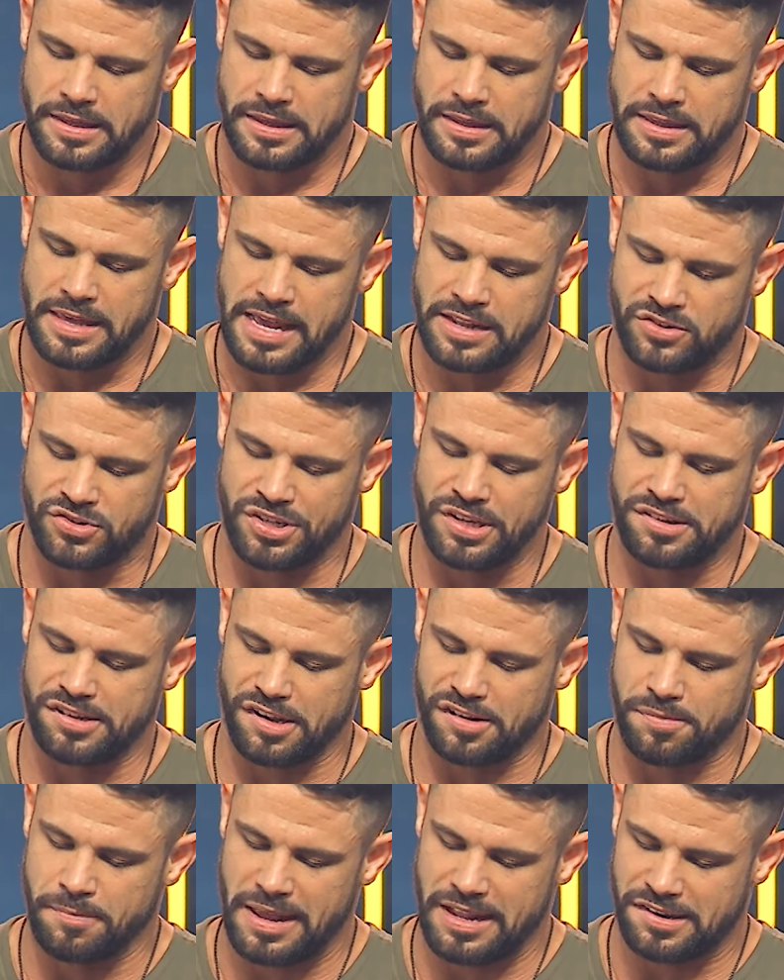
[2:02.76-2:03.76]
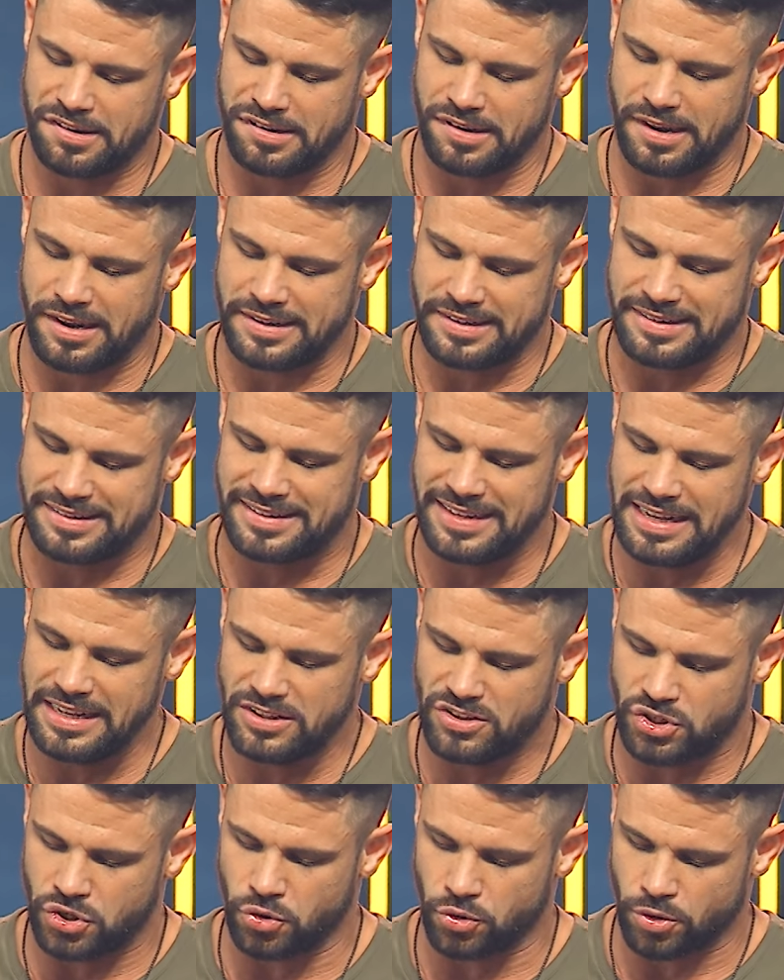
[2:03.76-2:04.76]
yet Jesus makes a
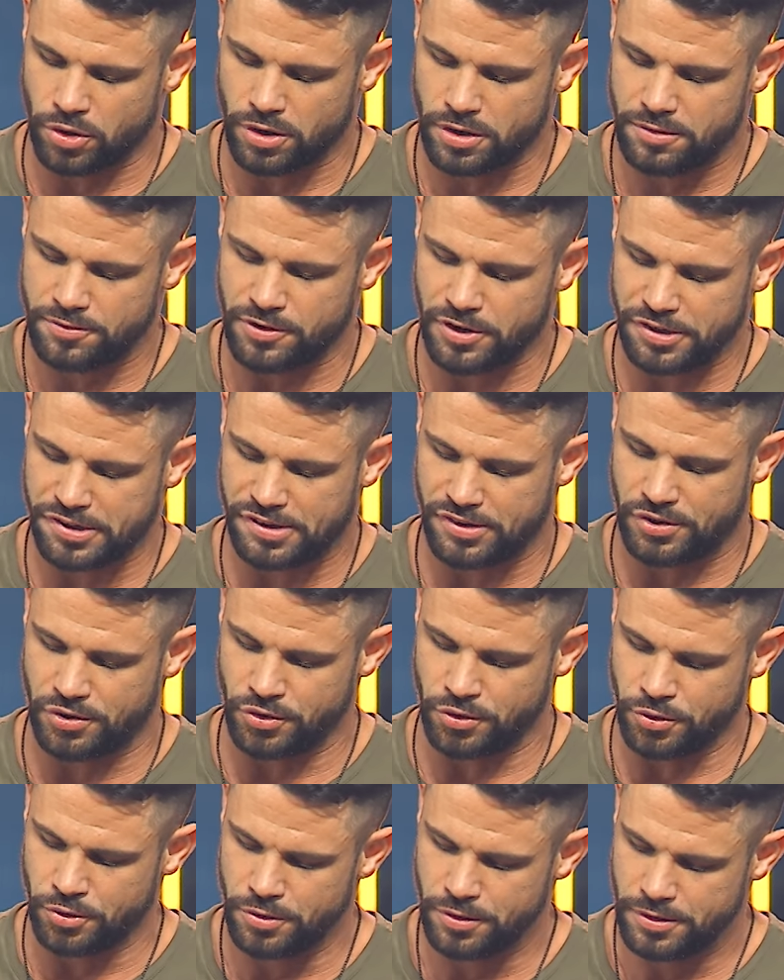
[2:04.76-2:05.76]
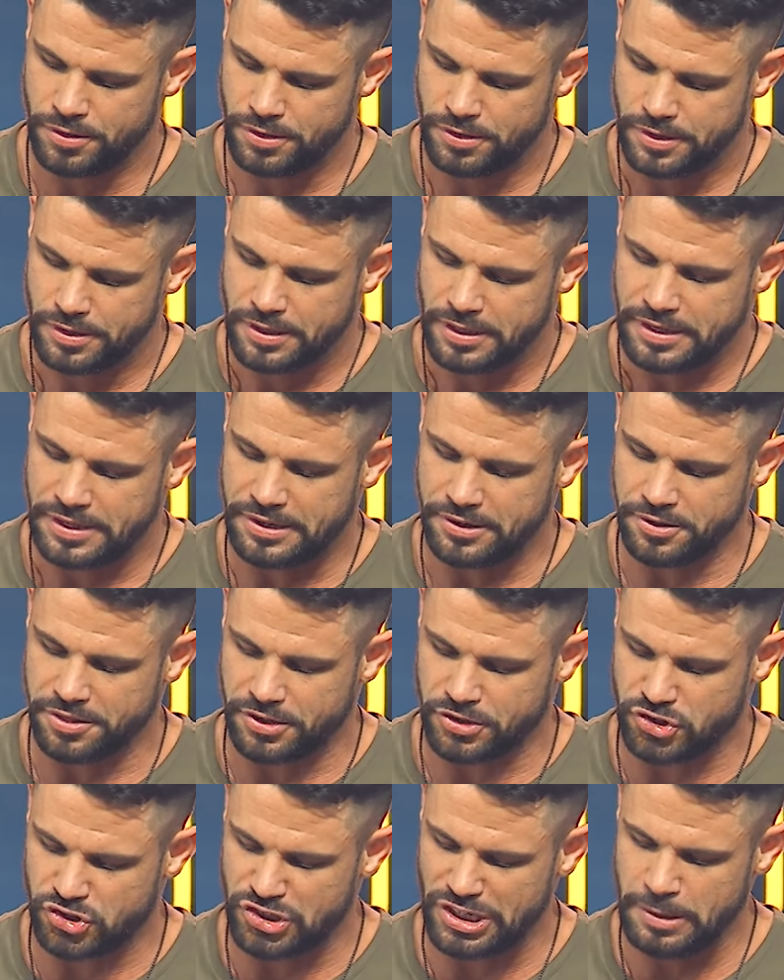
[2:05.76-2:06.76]
detour, verse two, near
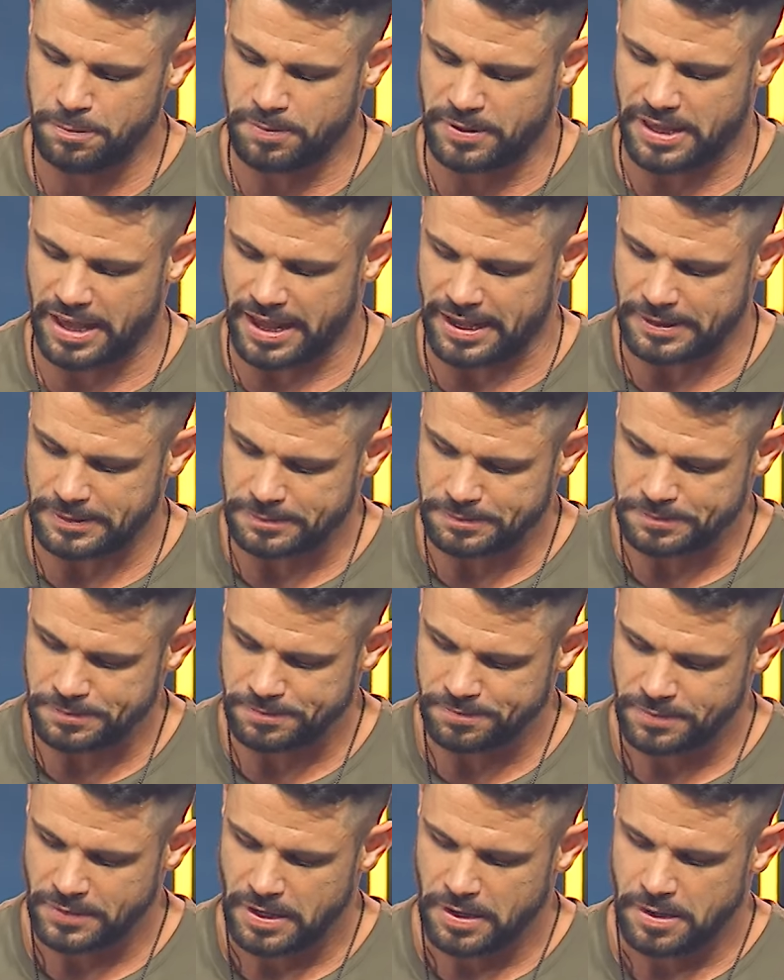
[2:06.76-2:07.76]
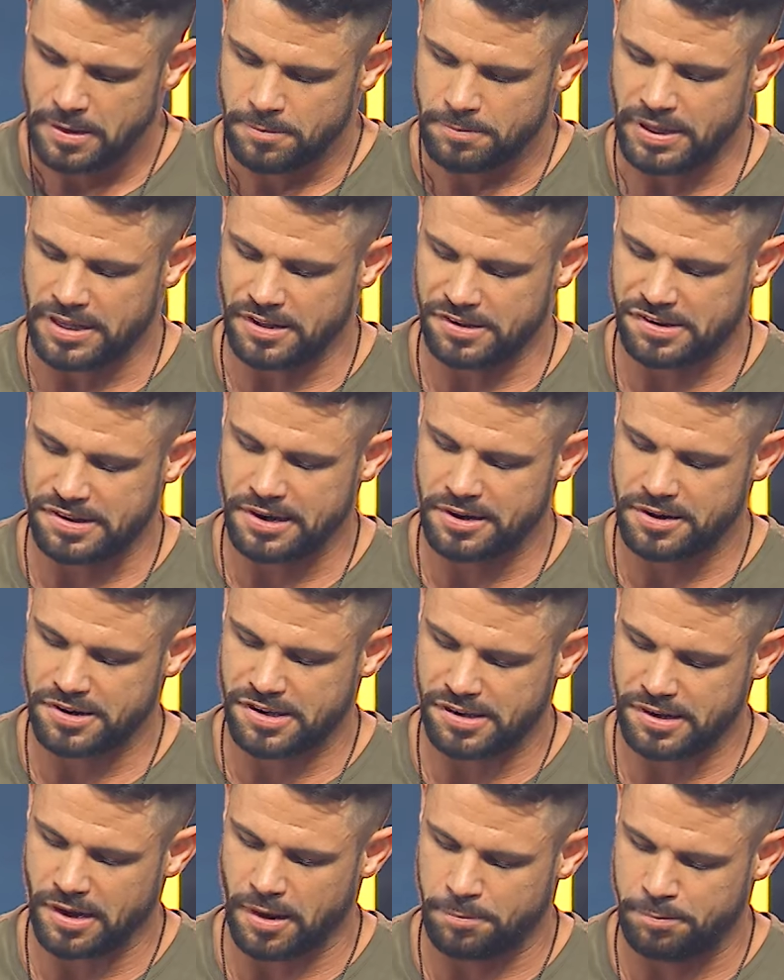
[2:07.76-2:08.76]
the sheep gate, because
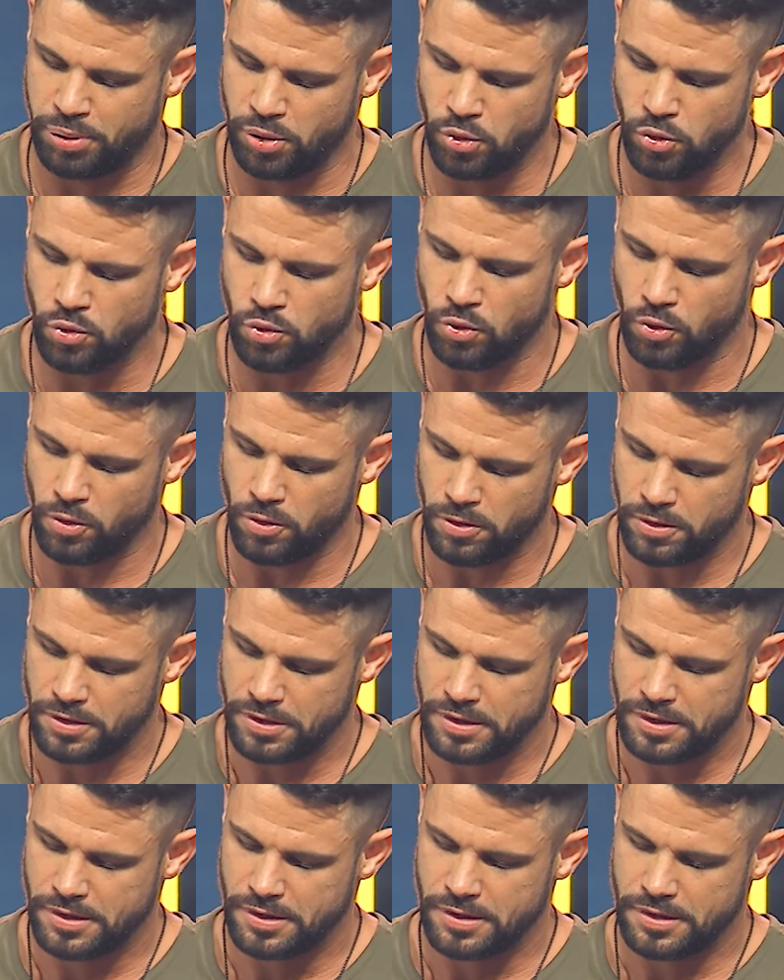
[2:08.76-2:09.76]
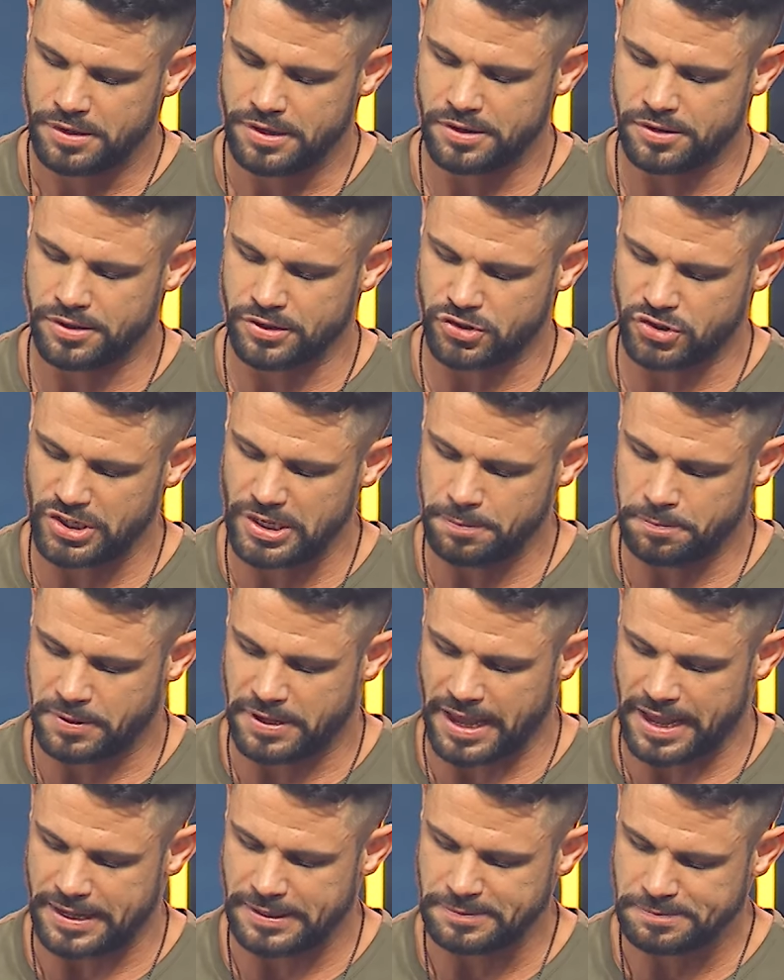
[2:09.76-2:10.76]
there's a pool near the sheep
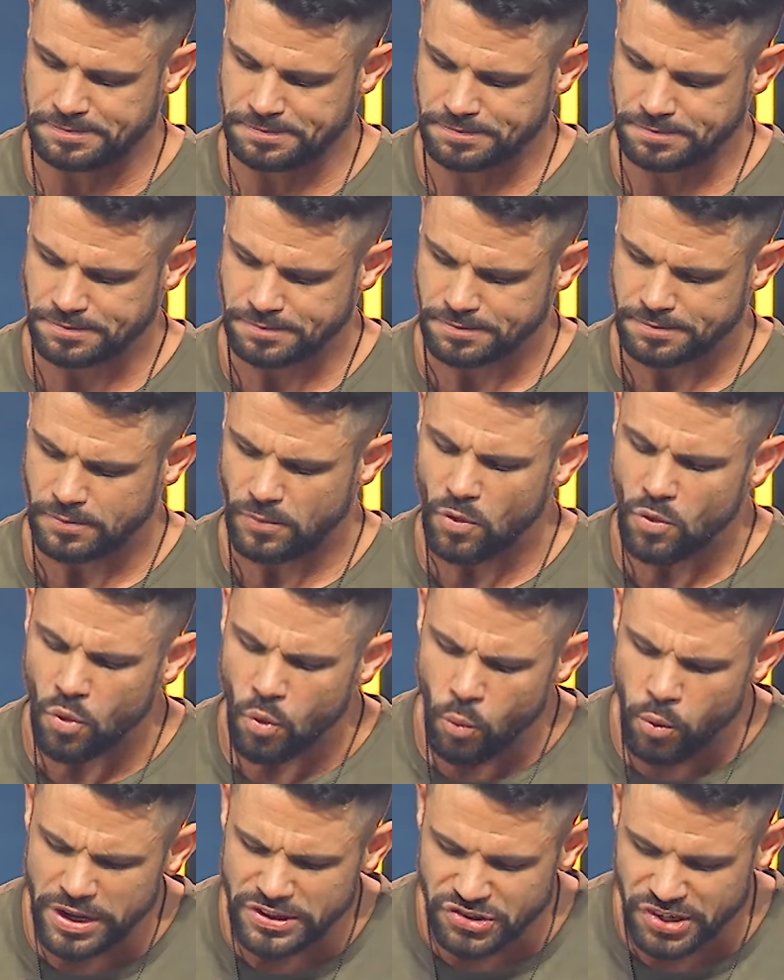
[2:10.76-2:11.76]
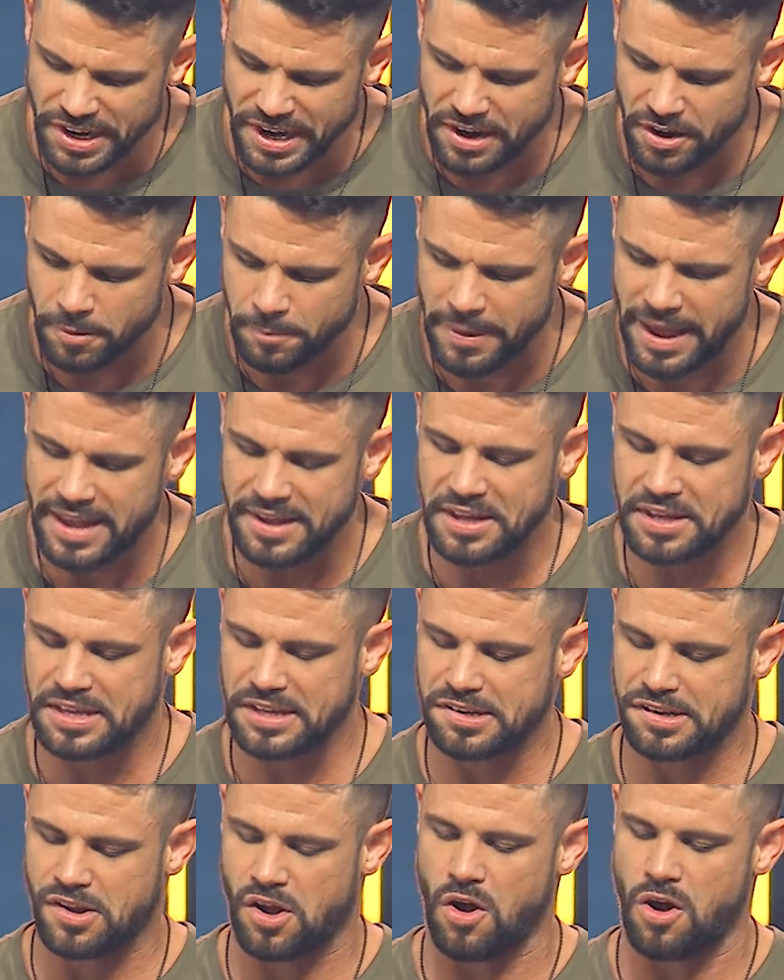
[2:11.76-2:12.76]
gate, which in Aramaic
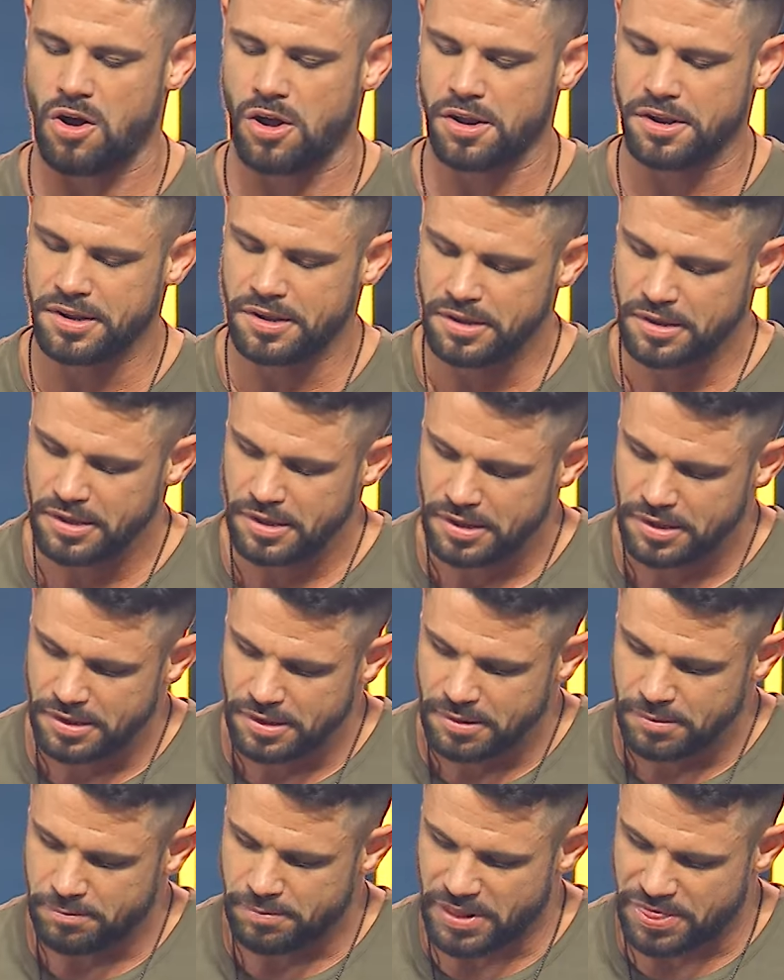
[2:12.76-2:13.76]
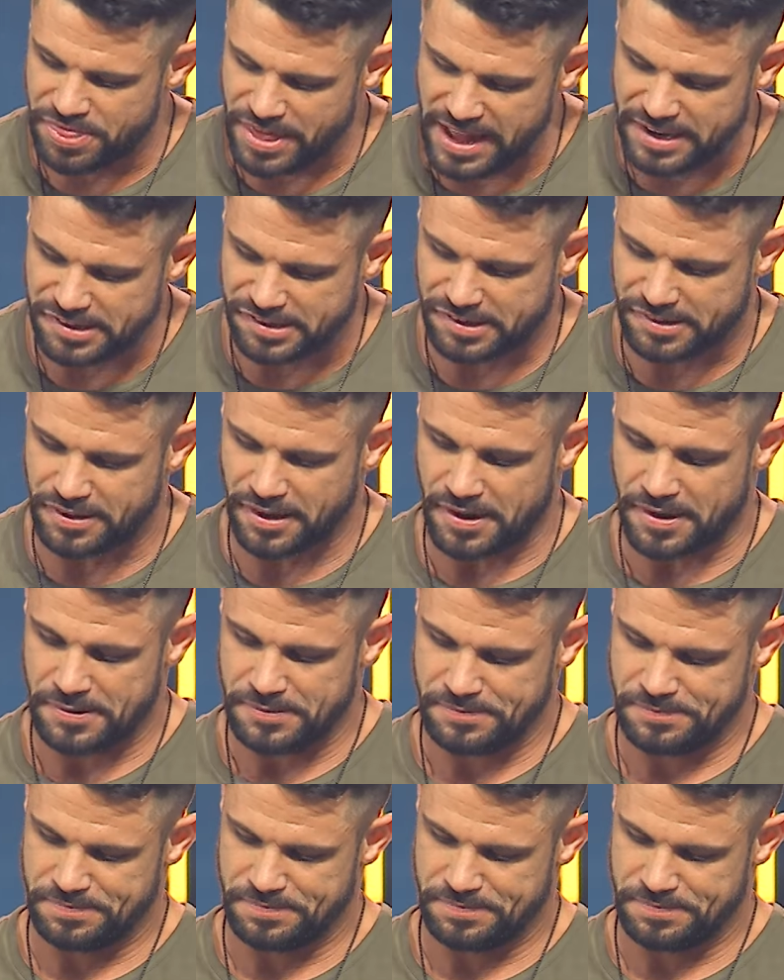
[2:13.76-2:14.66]
is called Bethesda.